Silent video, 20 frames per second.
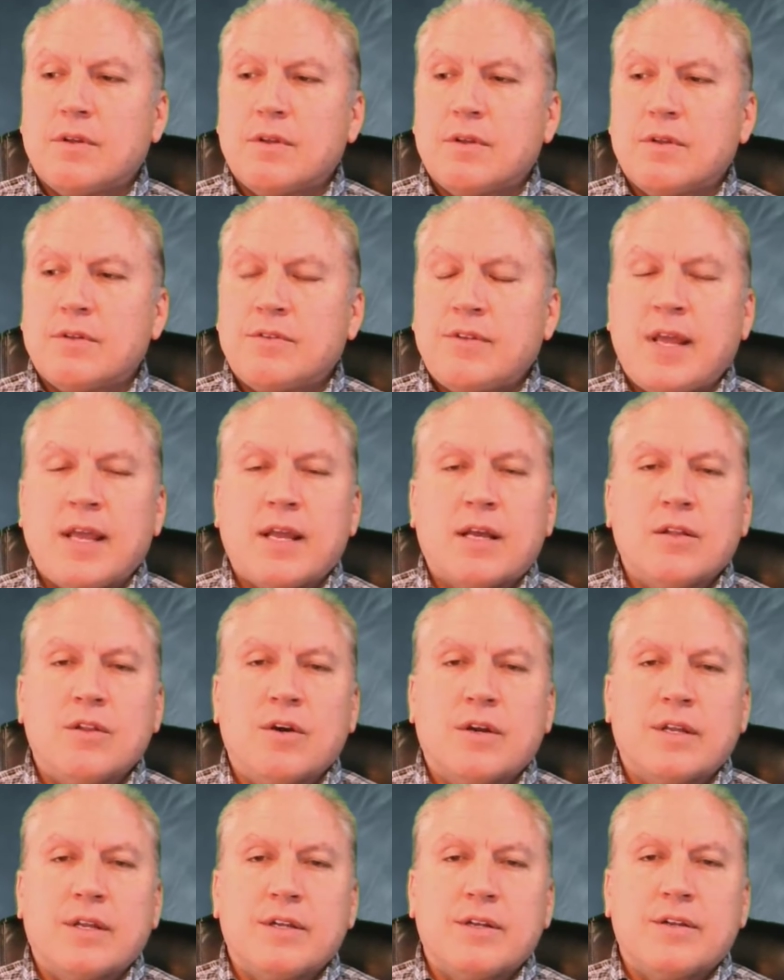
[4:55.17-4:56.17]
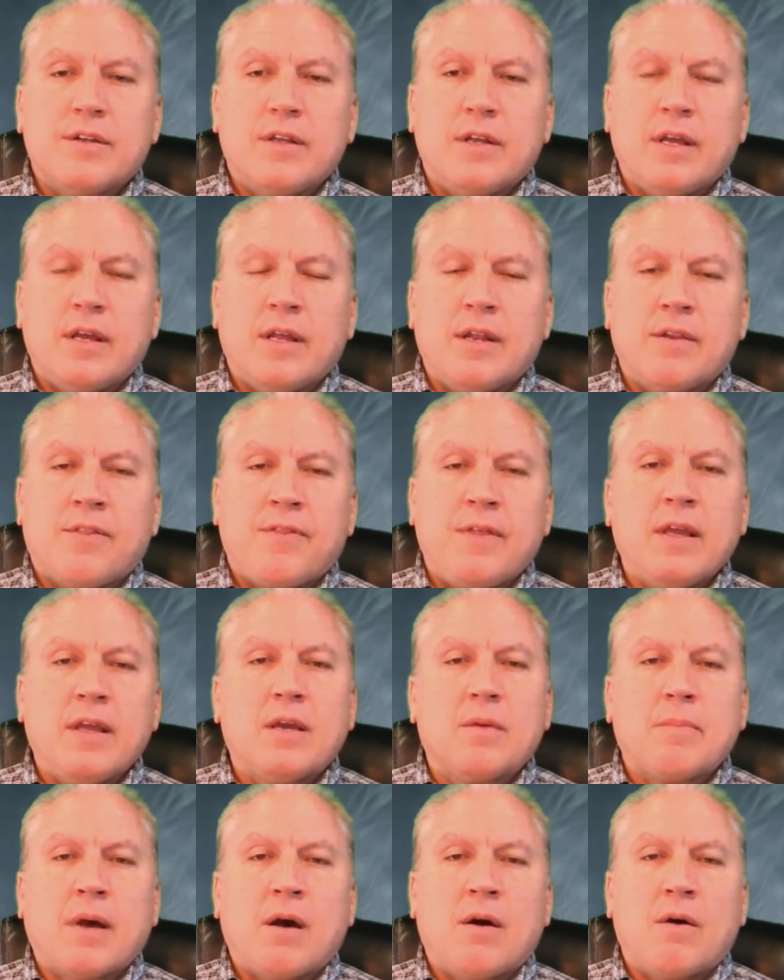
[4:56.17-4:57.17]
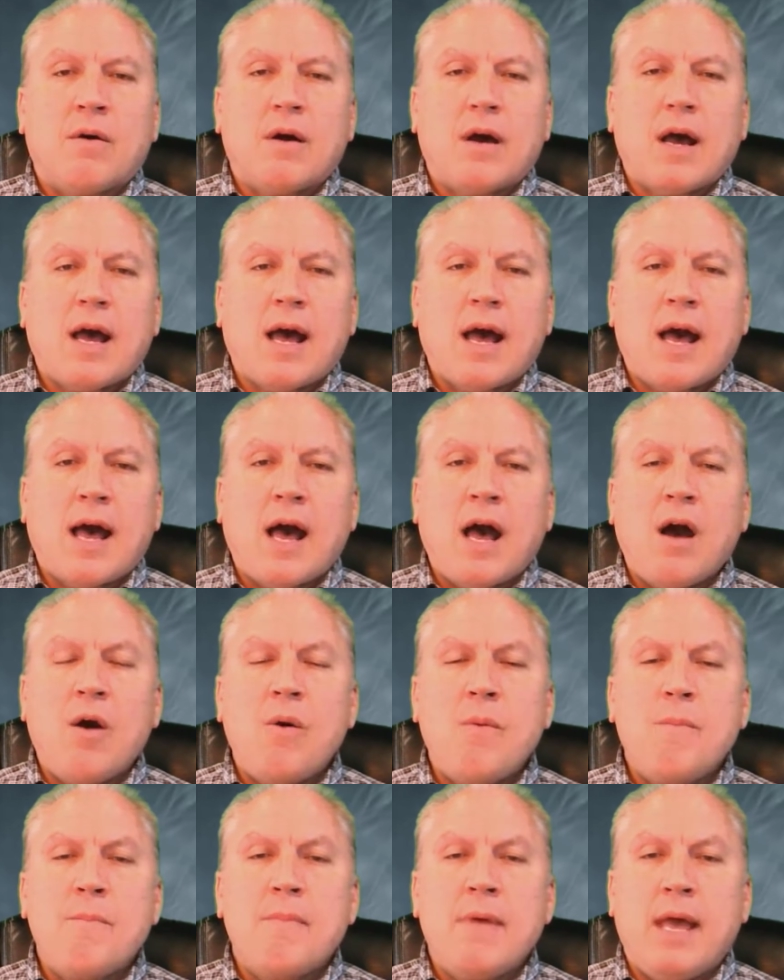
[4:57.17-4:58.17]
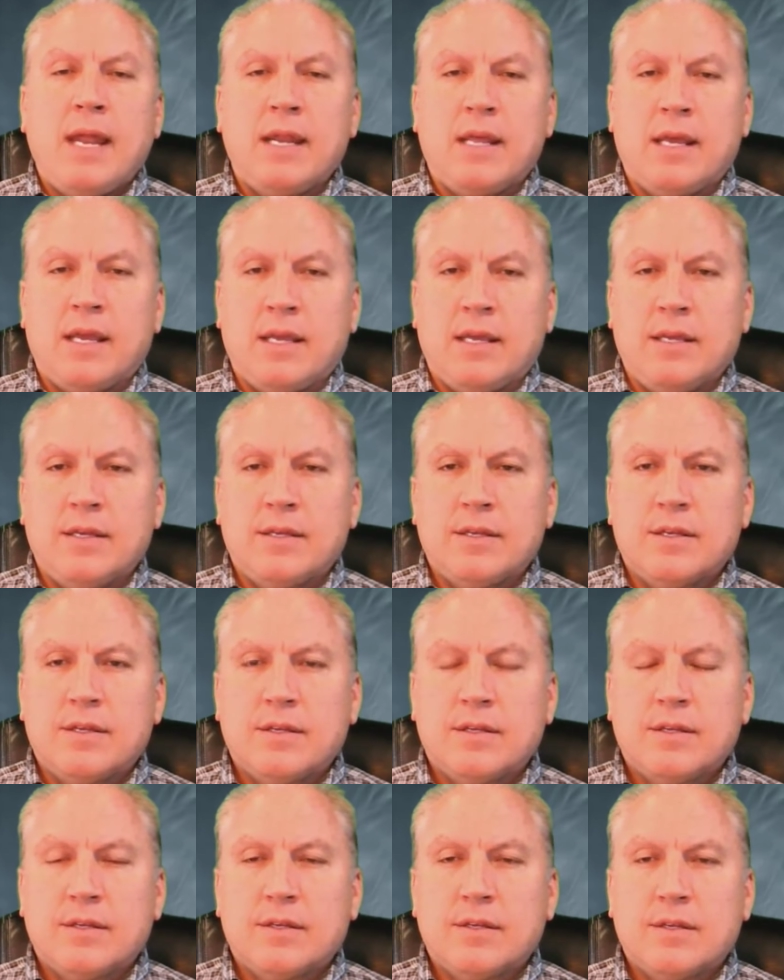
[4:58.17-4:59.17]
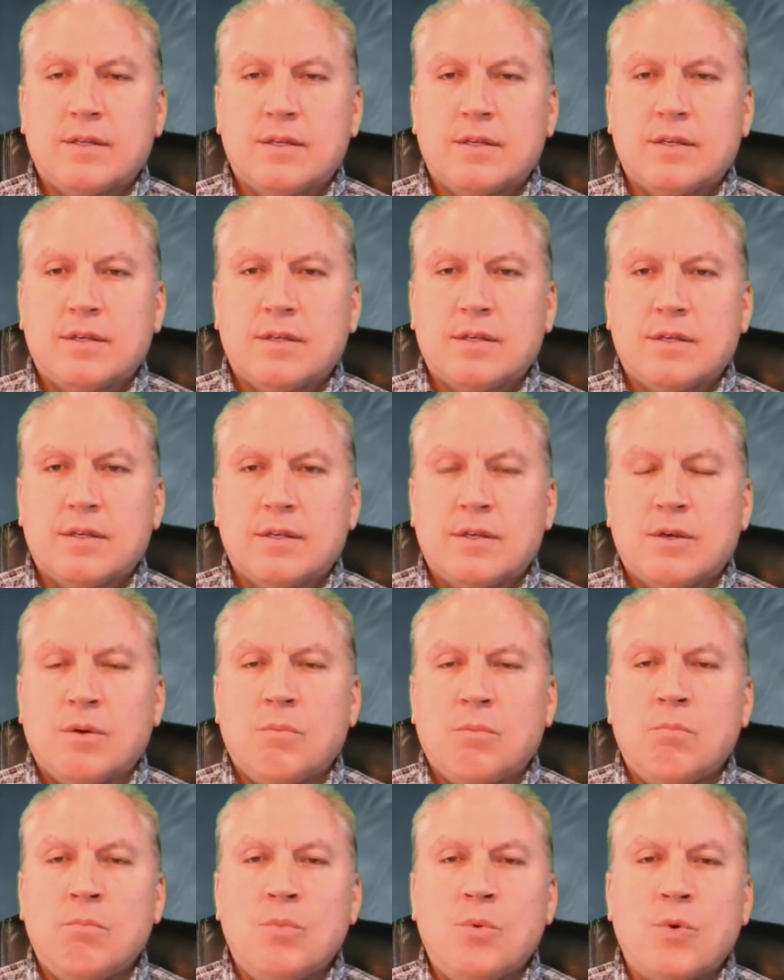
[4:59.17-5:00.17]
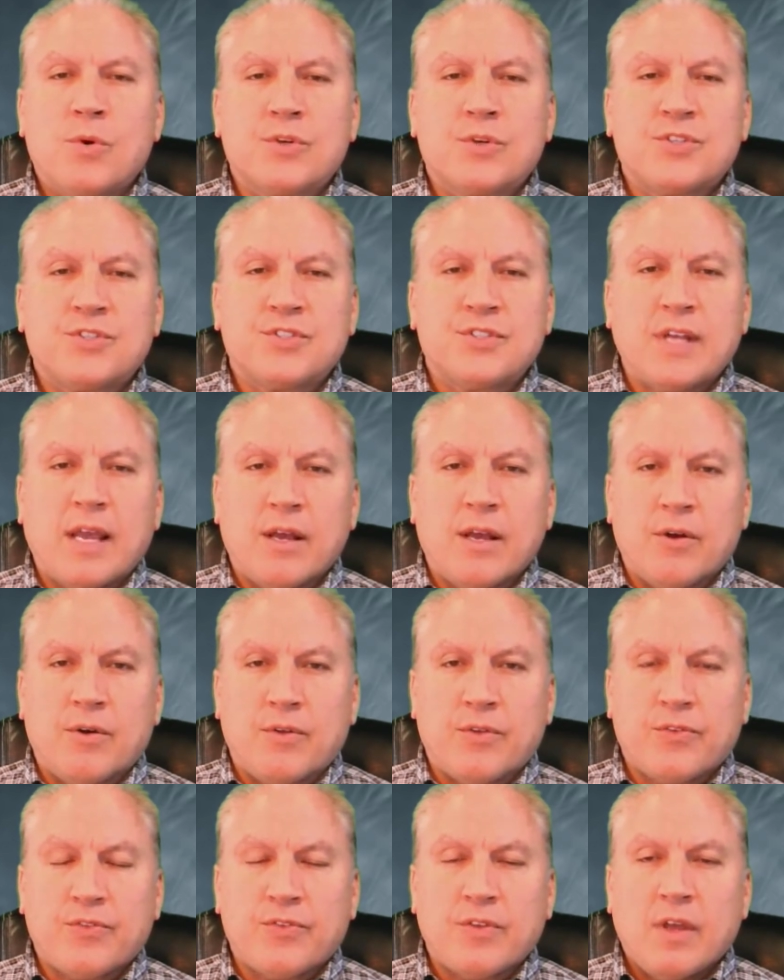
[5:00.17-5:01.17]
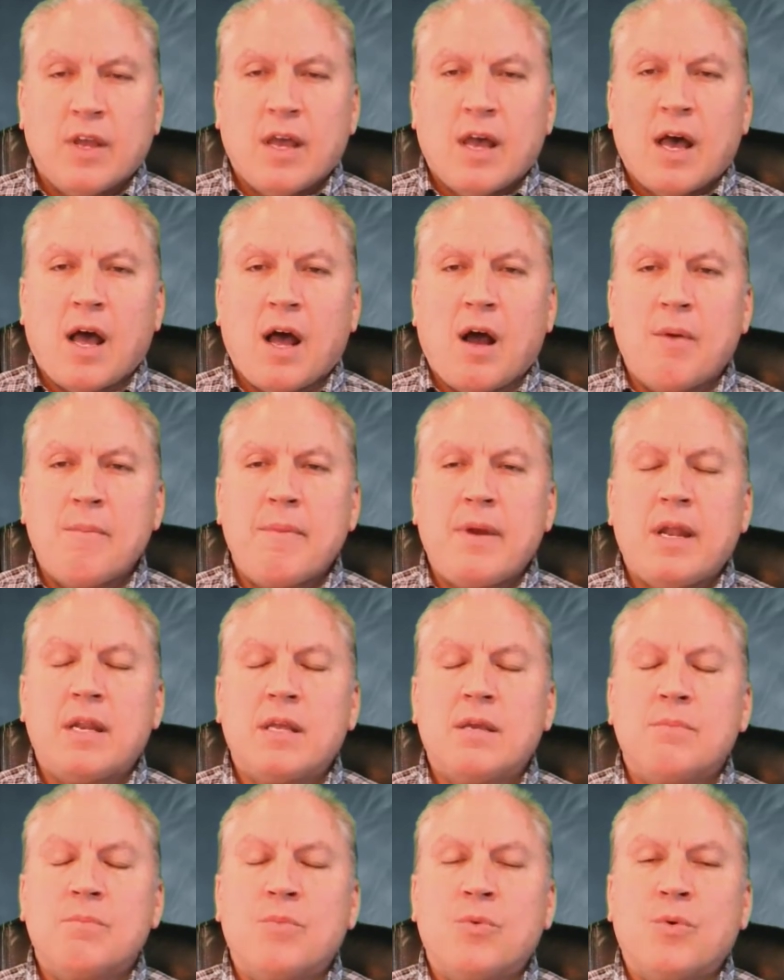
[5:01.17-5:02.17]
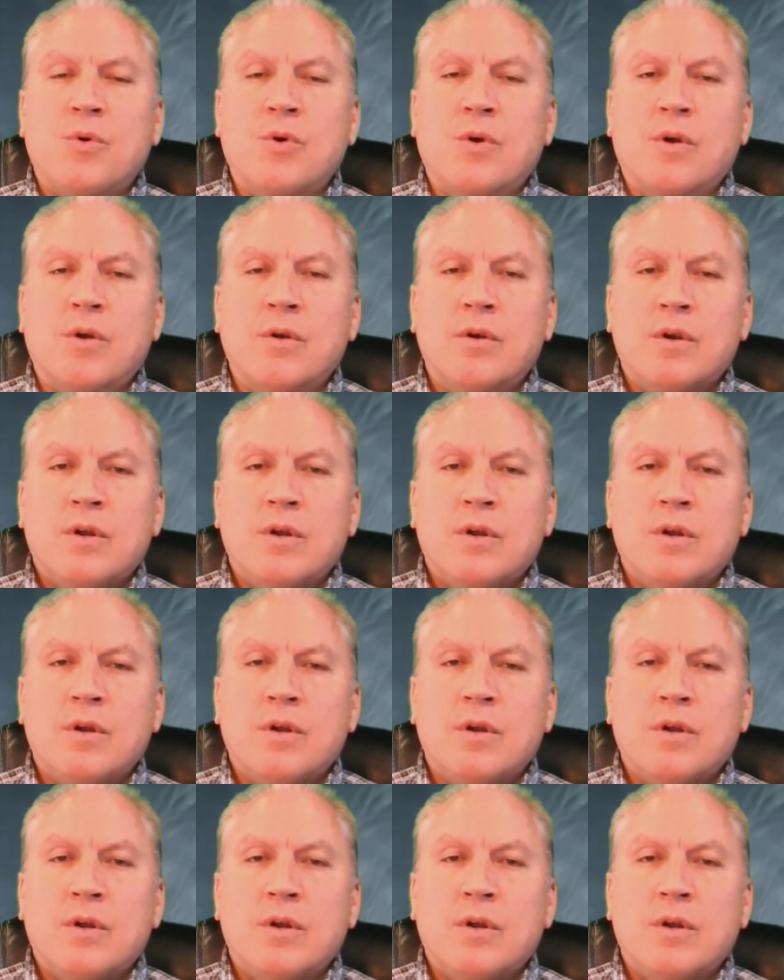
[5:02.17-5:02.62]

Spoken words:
take a look and think about how many more sales? How many more